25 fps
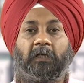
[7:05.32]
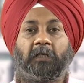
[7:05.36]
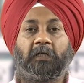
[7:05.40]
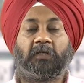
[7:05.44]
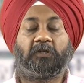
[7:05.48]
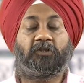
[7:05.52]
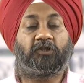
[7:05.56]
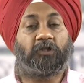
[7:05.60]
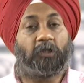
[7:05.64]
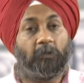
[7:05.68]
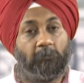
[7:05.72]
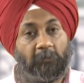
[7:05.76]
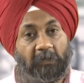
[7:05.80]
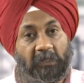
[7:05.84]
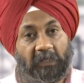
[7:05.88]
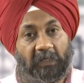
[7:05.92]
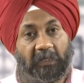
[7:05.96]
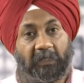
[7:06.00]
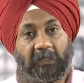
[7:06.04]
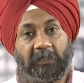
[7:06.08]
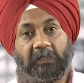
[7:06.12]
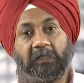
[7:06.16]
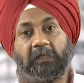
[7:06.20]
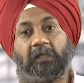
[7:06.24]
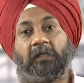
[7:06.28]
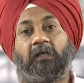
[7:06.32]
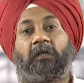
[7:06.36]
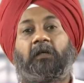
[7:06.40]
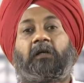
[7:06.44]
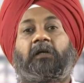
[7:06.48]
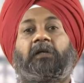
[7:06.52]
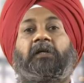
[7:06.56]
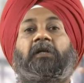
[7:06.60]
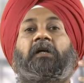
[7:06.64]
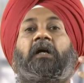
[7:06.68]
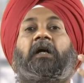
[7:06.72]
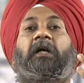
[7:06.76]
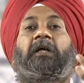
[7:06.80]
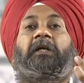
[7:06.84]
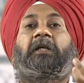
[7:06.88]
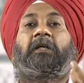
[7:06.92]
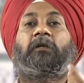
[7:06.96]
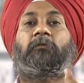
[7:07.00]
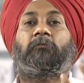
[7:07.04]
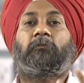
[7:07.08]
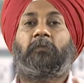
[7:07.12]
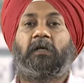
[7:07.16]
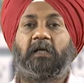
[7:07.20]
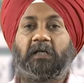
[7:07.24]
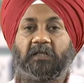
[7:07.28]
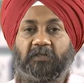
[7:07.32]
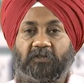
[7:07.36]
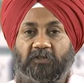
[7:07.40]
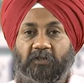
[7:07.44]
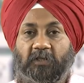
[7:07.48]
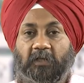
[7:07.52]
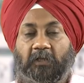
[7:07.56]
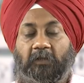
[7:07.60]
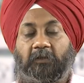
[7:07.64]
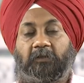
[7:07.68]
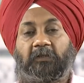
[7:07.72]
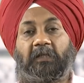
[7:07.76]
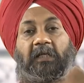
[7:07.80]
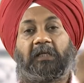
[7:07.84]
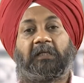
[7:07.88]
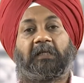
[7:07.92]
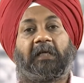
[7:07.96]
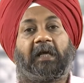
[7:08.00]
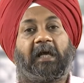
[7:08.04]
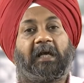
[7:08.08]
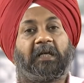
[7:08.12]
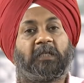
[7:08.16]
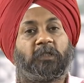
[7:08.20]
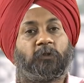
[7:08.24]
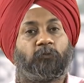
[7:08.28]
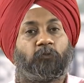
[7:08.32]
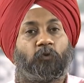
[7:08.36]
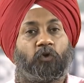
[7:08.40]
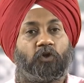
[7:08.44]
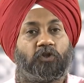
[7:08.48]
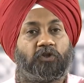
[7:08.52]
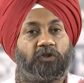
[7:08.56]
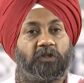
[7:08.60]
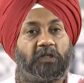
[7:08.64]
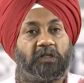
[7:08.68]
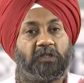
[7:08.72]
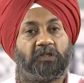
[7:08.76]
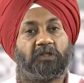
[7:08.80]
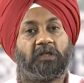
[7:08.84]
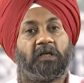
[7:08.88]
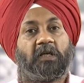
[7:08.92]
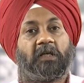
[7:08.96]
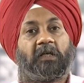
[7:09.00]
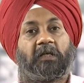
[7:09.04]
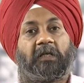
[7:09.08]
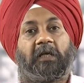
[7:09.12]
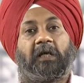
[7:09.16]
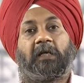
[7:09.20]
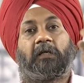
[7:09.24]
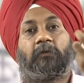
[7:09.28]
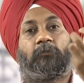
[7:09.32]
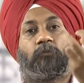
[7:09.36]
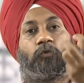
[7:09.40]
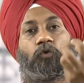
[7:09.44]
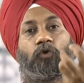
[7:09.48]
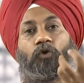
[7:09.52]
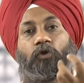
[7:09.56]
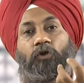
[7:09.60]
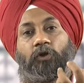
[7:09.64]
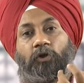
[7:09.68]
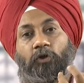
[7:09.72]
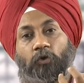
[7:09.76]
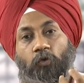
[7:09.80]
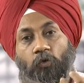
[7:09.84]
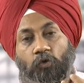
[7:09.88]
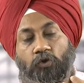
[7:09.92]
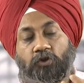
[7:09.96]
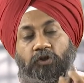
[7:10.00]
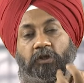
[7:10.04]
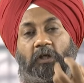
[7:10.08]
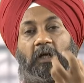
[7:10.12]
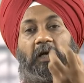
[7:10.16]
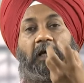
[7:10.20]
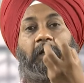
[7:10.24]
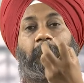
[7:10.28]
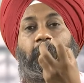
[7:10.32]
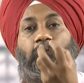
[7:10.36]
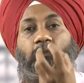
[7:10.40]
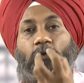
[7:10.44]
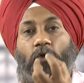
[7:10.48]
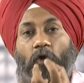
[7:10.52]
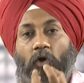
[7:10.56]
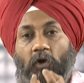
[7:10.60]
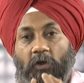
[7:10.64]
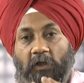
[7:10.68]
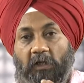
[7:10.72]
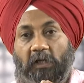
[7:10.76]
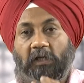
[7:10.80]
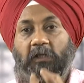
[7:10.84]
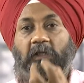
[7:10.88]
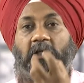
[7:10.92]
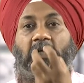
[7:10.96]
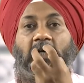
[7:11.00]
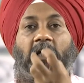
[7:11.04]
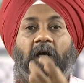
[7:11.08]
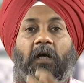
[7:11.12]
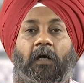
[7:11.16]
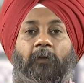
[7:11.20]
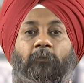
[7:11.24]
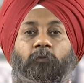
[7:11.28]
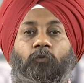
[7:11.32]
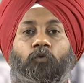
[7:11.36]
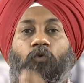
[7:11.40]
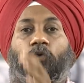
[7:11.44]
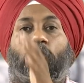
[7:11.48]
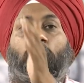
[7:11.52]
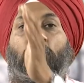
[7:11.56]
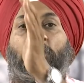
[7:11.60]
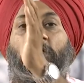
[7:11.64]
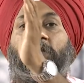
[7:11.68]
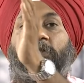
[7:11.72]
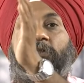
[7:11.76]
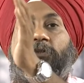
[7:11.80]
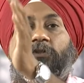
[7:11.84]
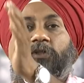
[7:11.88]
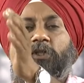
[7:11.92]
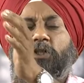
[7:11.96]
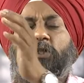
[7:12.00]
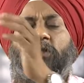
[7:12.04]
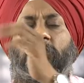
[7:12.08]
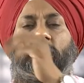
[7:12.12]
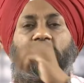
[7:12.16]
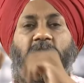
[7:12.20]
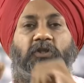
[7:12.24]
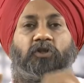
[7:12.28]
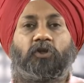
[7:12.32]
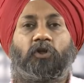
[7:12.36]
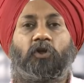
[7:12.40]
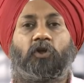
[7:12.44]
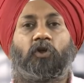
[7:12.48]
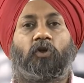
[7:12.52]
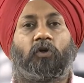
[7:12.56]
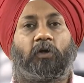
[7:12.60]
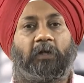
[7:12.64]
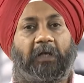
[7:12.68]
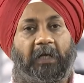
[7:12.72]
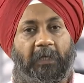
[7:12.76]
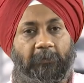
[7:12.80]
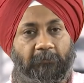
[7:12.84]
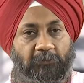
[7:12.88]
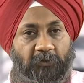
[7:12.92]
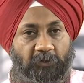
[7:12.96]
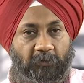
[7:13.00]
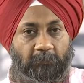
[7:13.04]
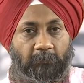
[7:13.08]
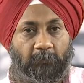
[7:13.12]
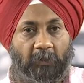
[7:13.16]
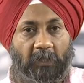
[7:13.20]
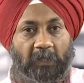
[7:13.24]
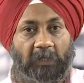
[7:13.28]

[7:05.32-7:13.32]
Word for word: Similarly, regarding mass, that X process can produce a product up to this much kilograms.